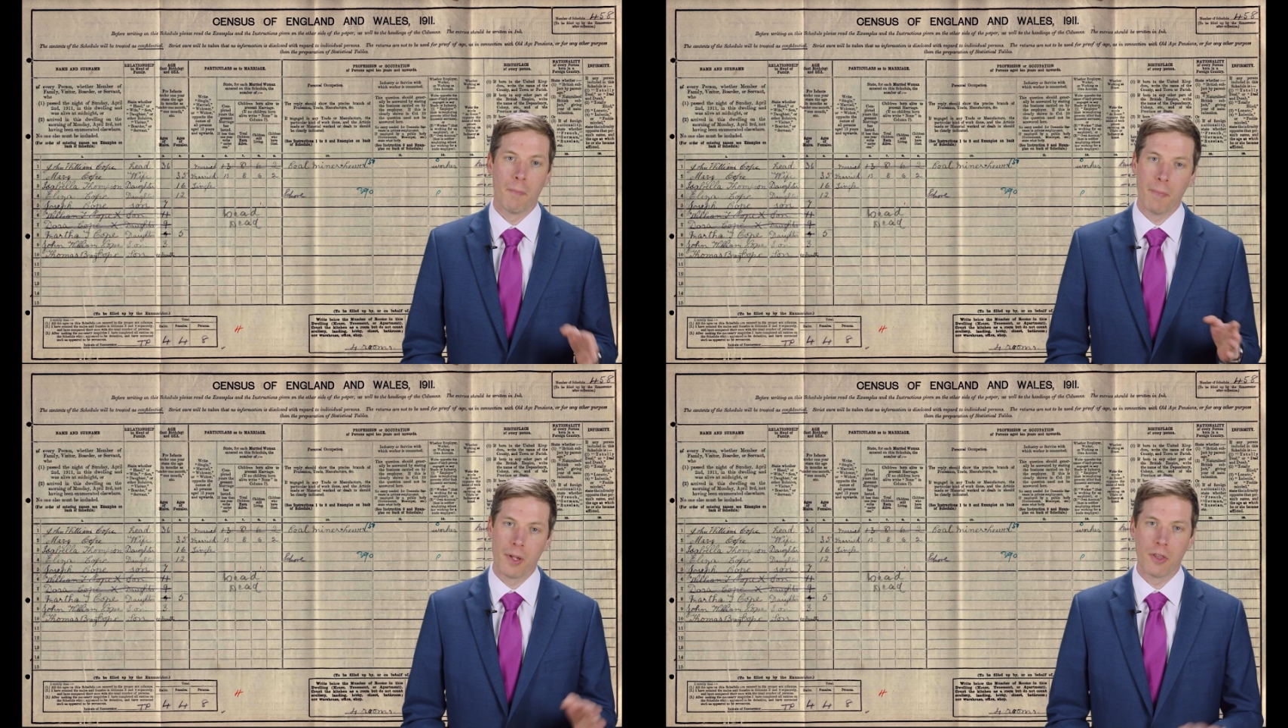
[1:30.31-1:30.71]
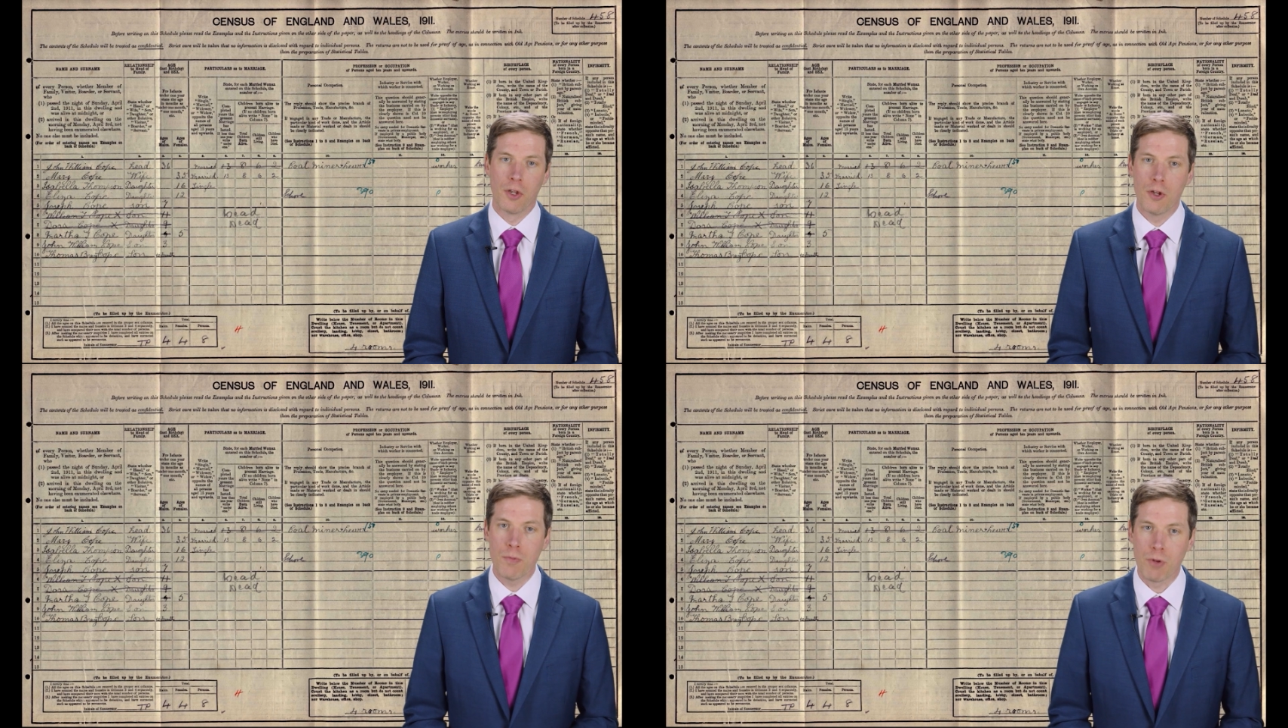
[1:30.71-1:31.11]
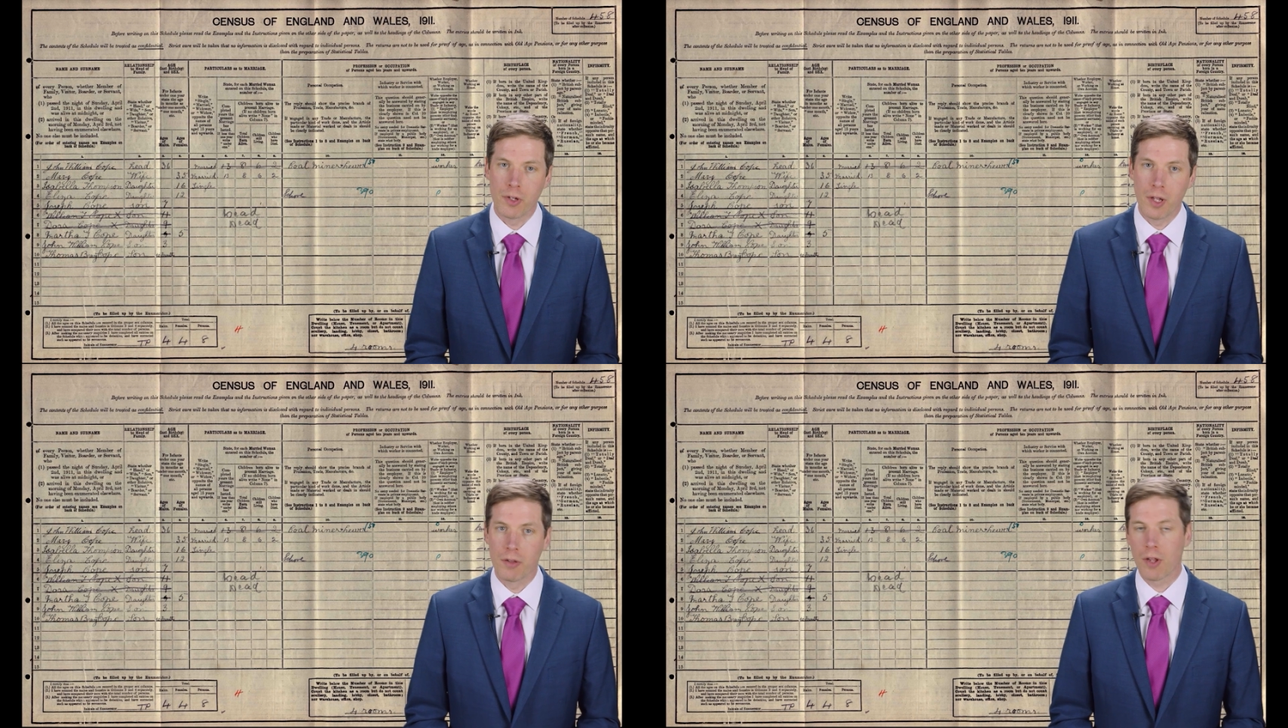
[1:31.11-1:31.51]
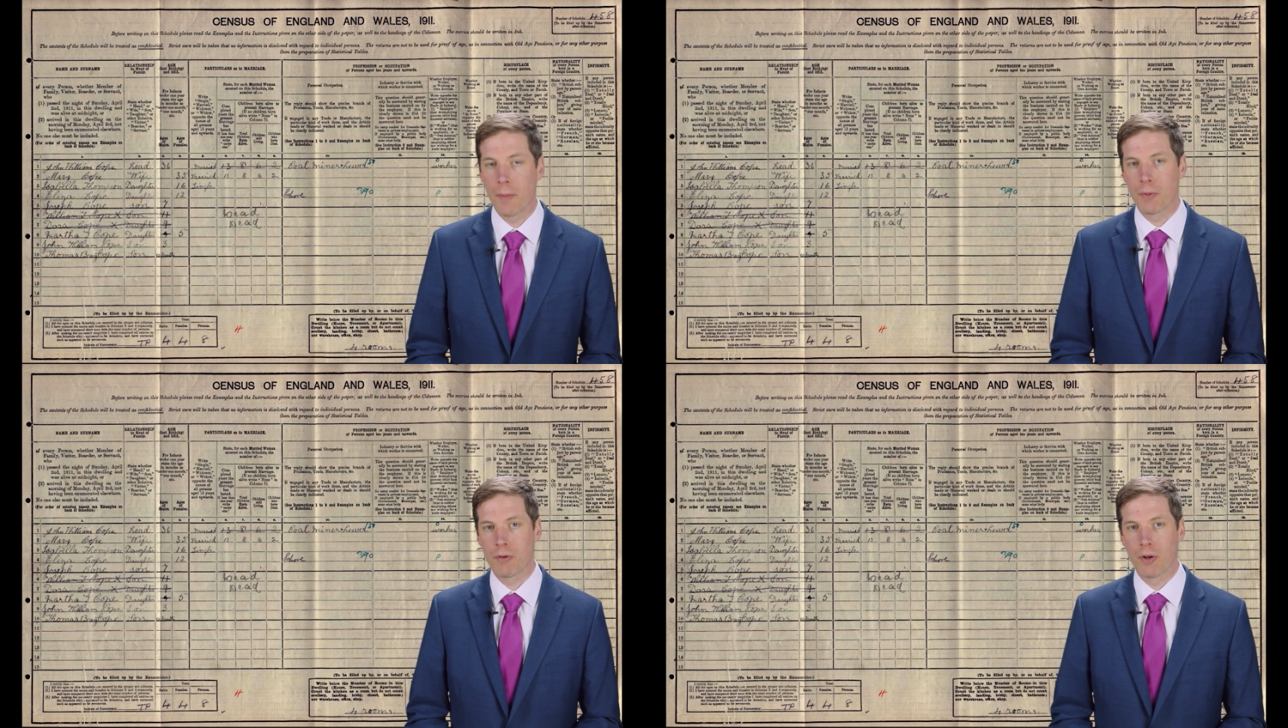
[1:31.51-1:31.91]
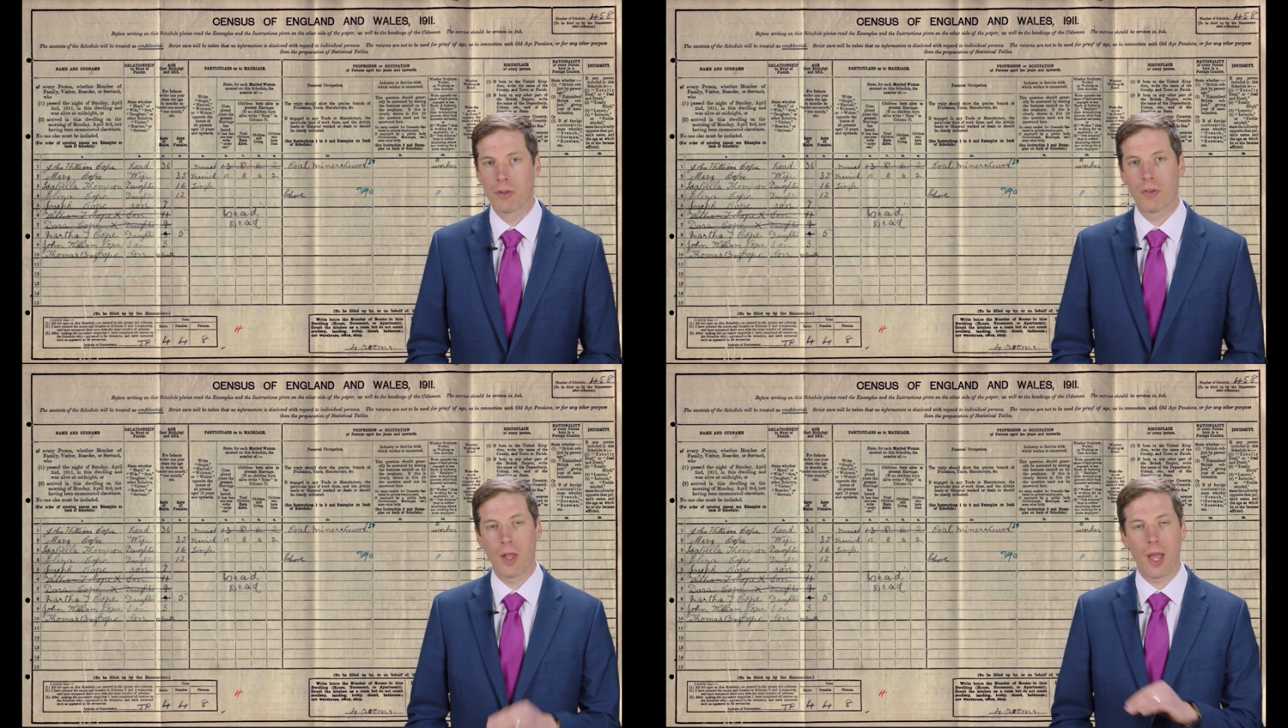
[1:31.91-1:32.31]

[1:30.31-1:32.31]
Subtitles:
But the enumerator has come across